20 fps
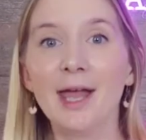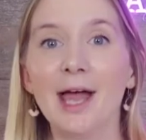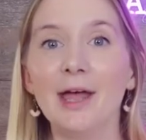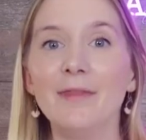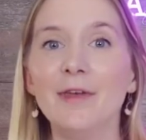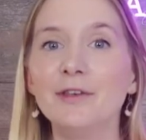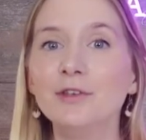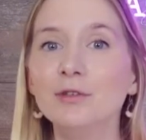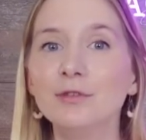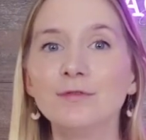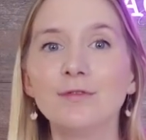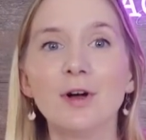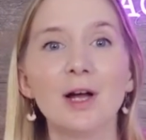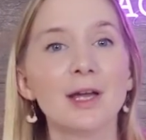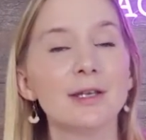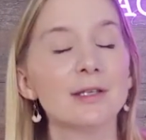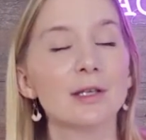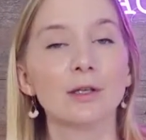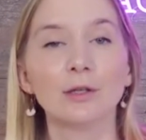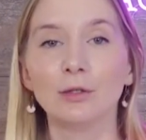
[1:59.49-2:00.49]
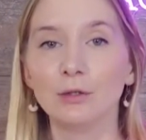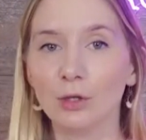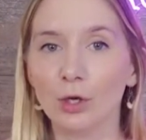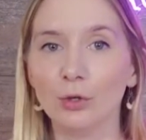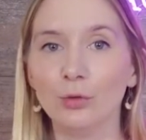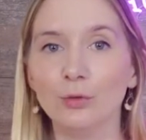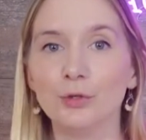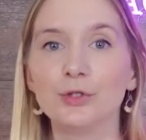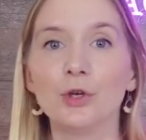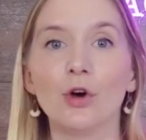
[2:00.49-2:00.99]
and then you'll find
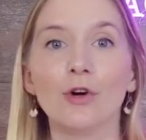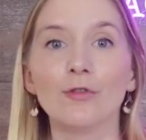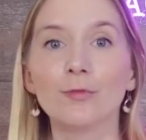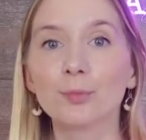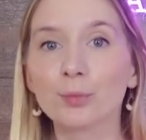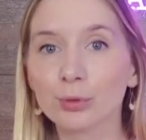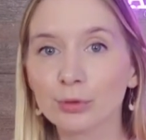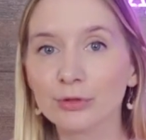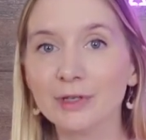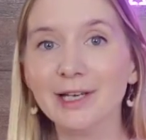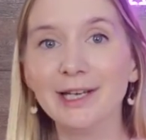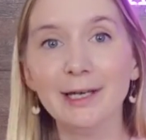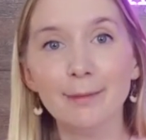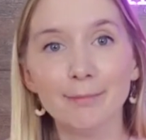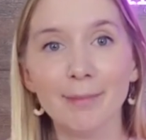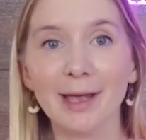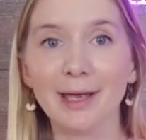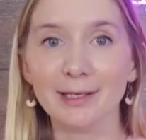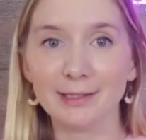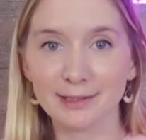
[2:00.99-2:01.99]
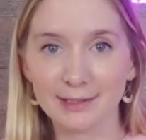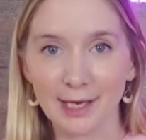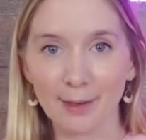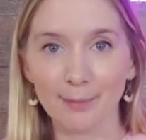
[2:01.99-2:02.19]
loads of pre-made